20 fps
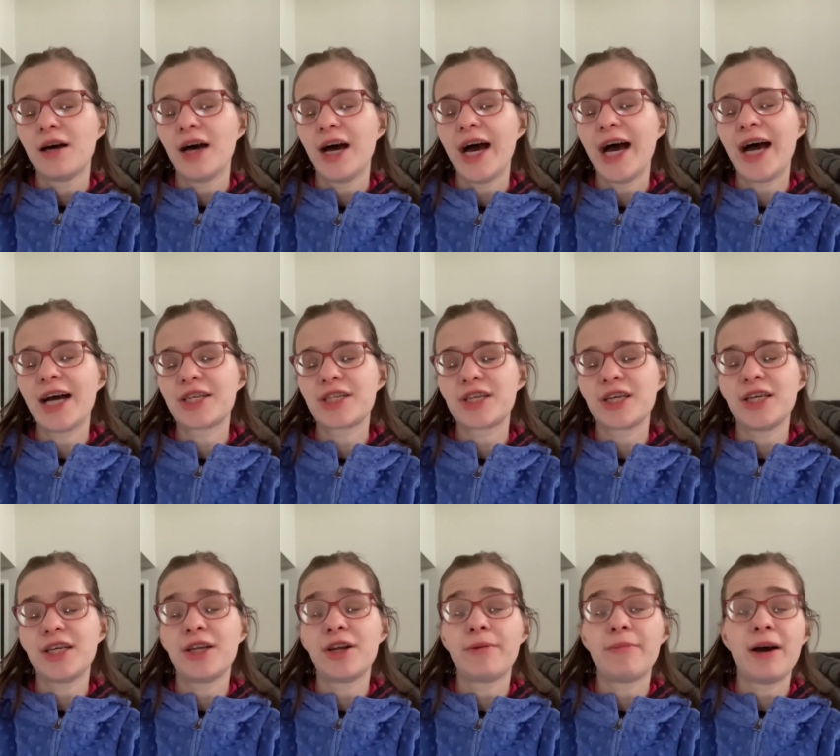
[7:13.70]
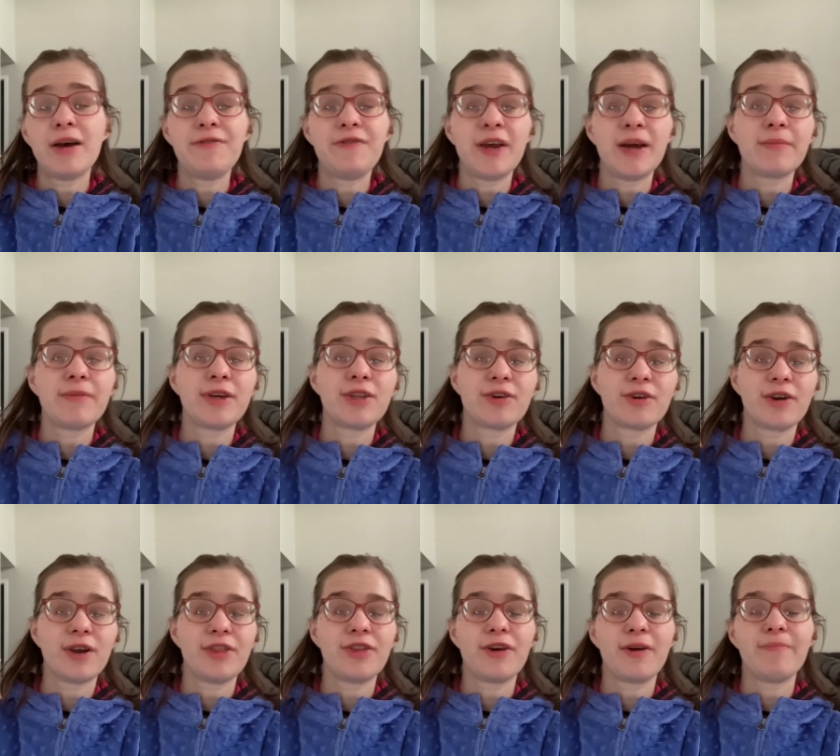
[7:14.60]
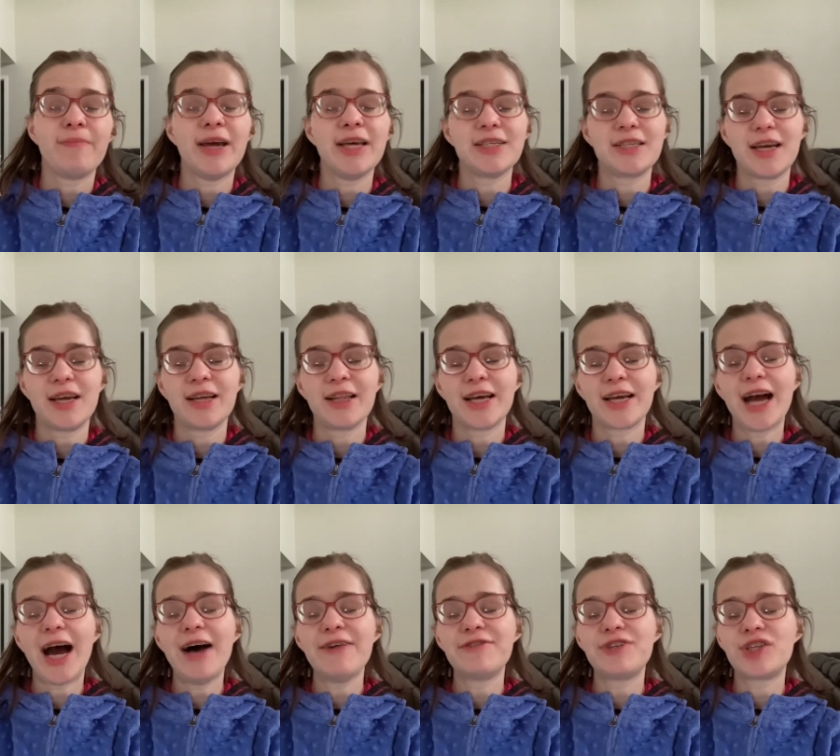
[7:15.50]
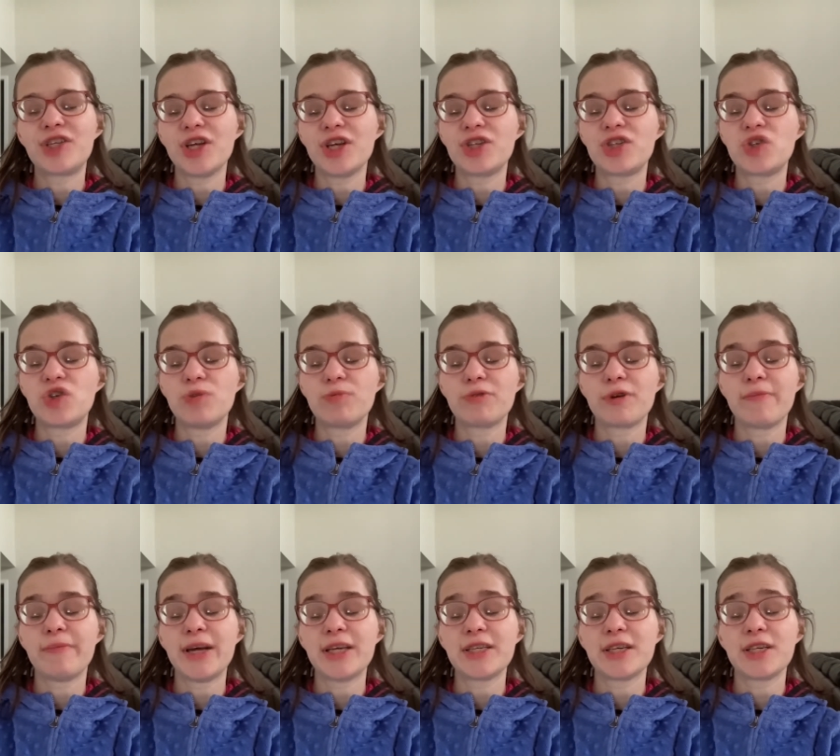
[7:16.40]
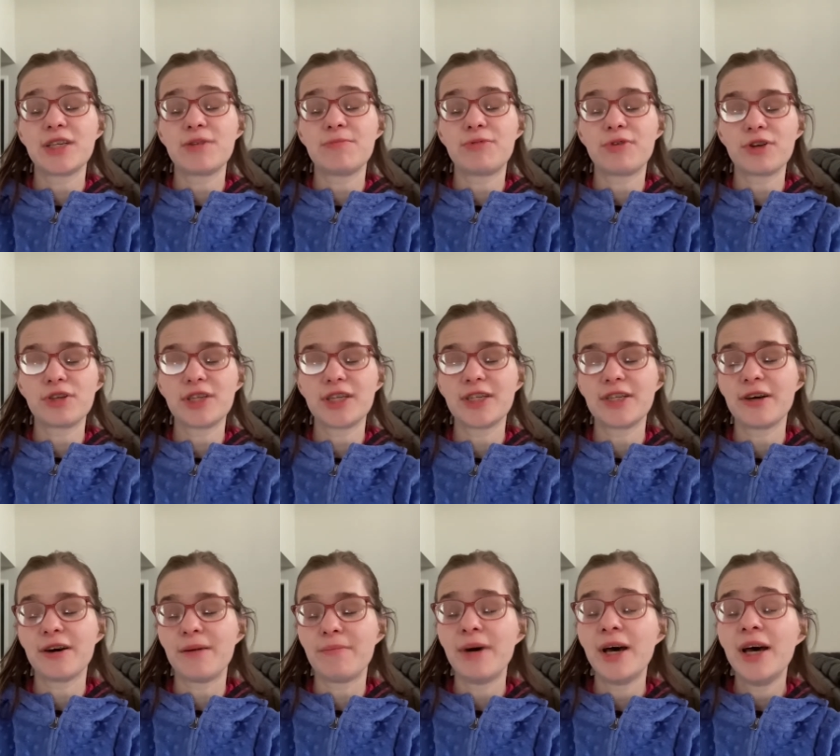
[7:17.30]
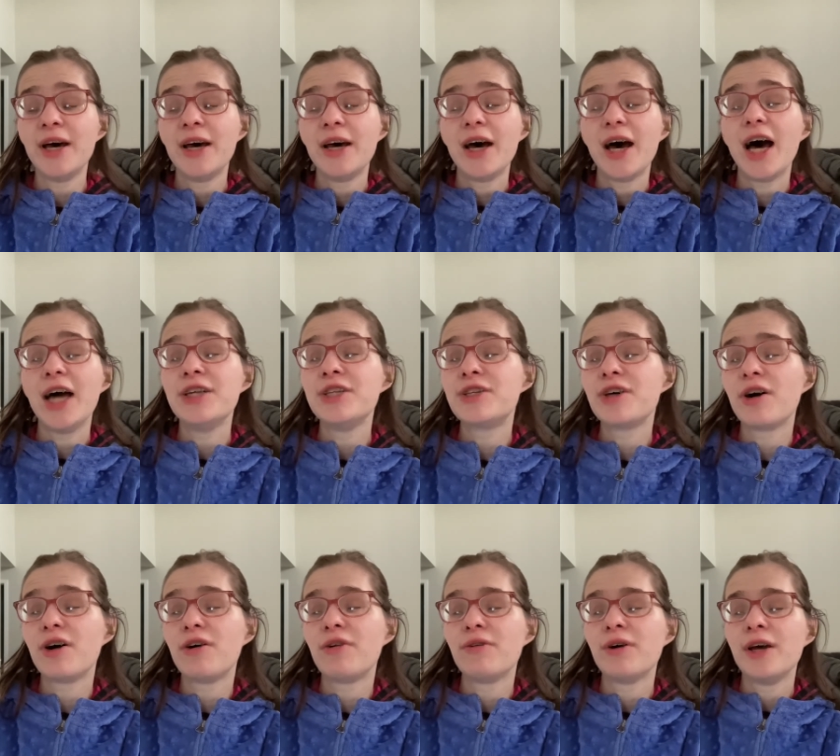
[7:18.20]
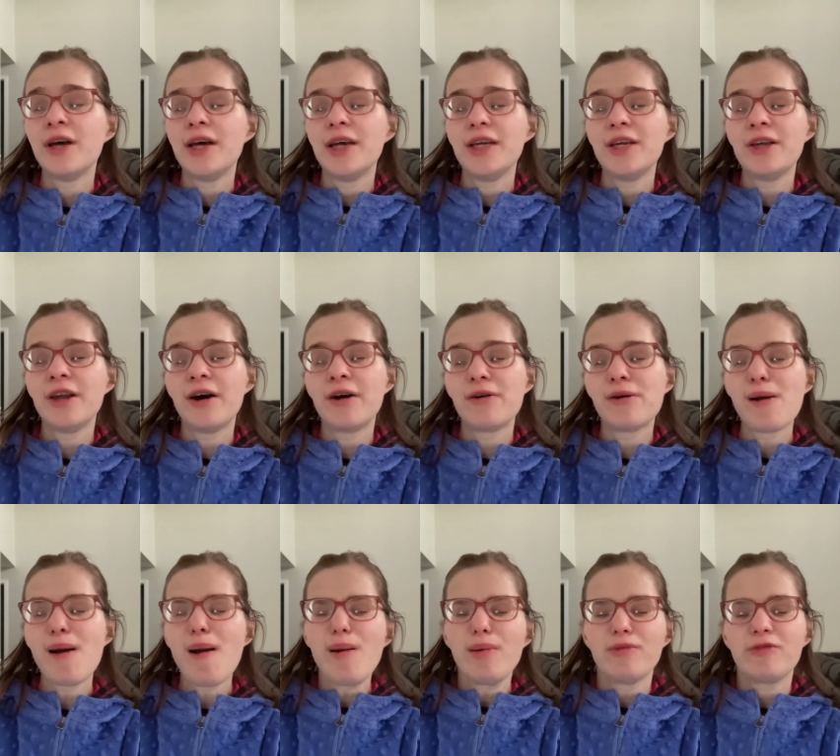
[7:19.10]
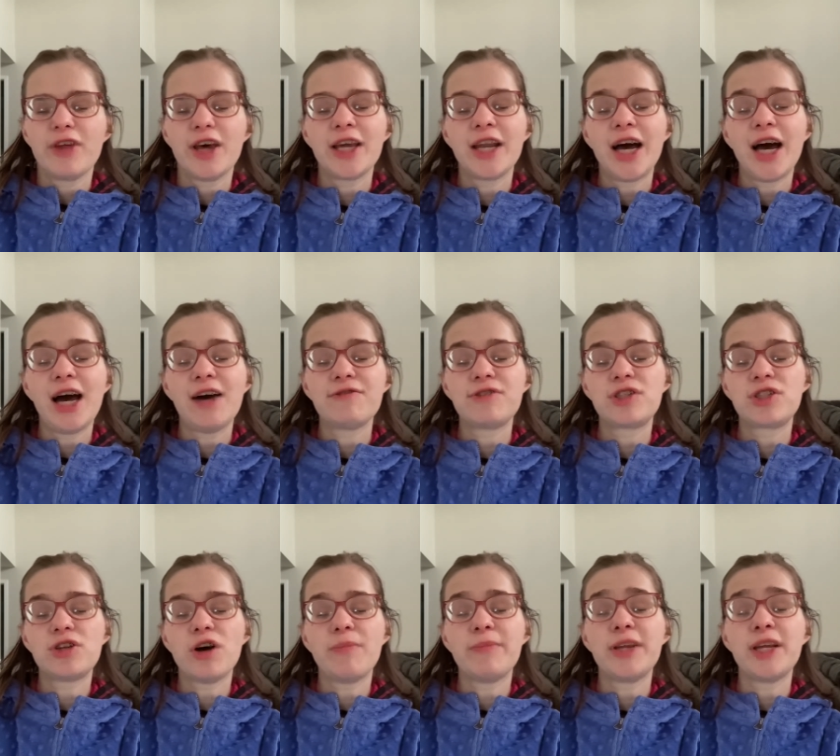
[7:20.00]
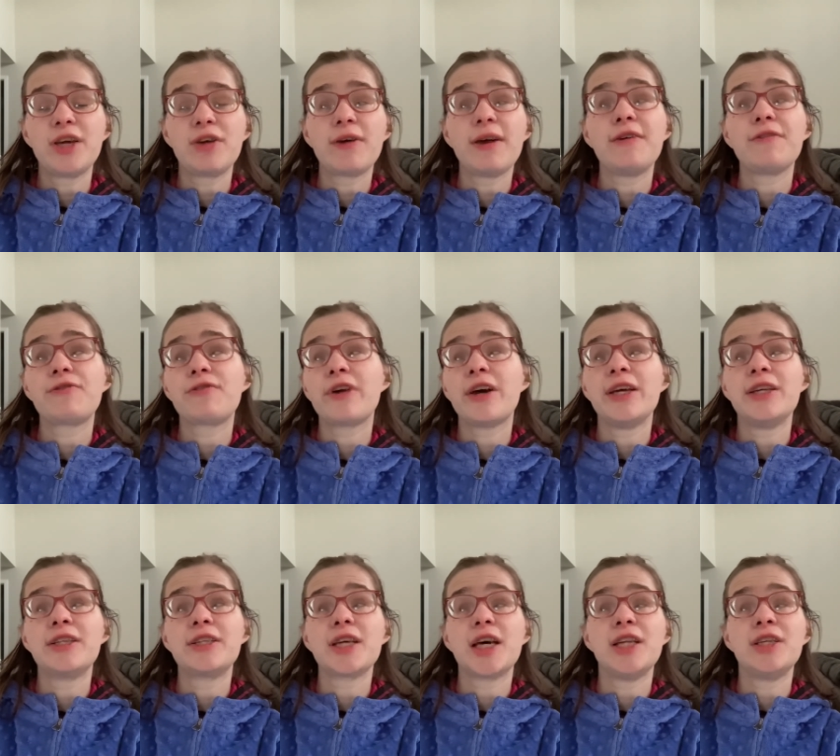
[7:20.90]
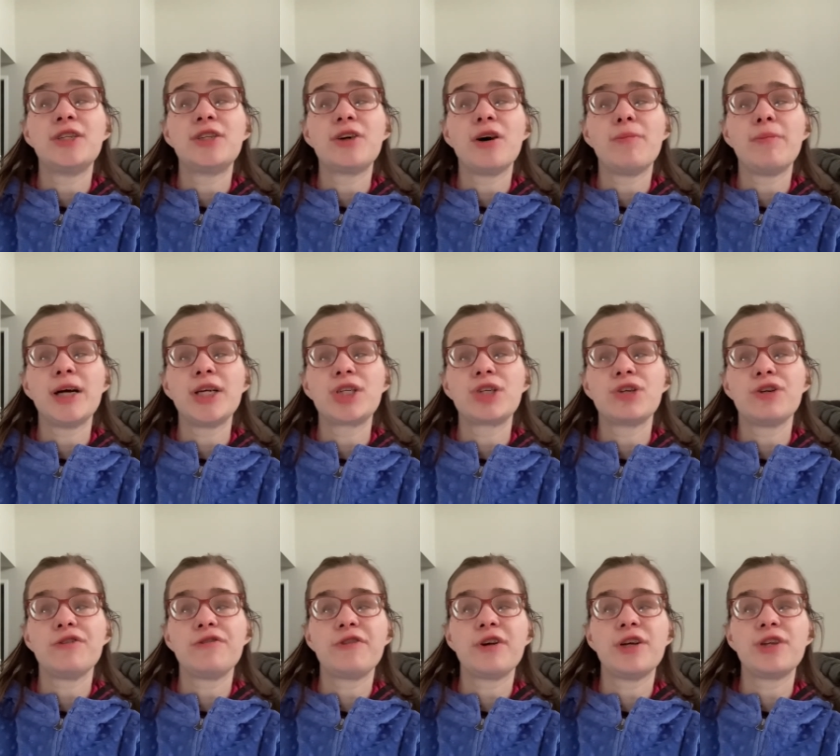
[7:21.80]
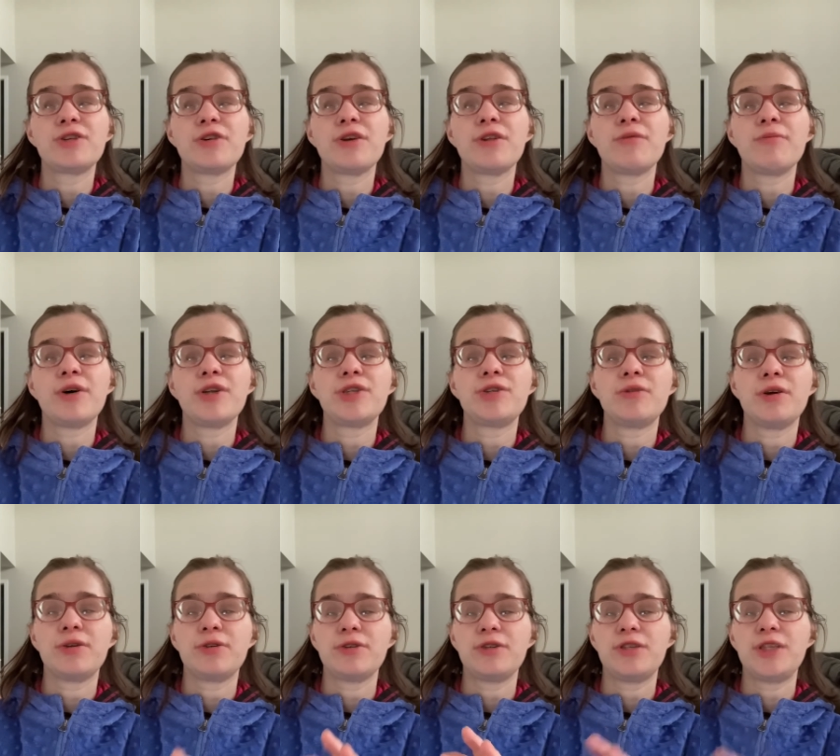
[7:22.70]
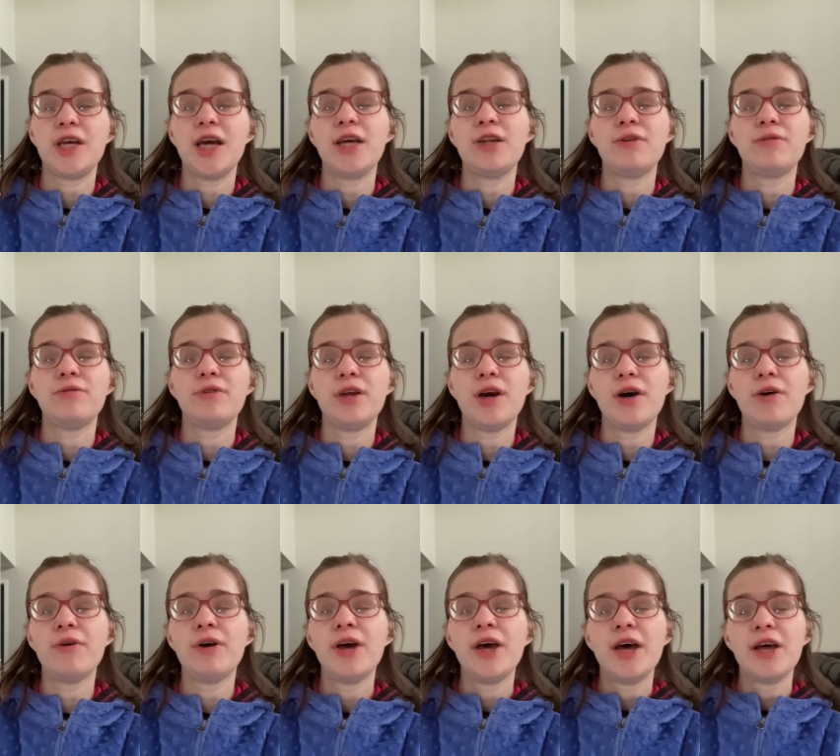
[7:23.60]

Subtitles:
Actually, you know, my family, they're amazing. Like, I have a super amazing support system. And so, you know, and I have so many great friends. And so my true friends are the ones who understand, who know.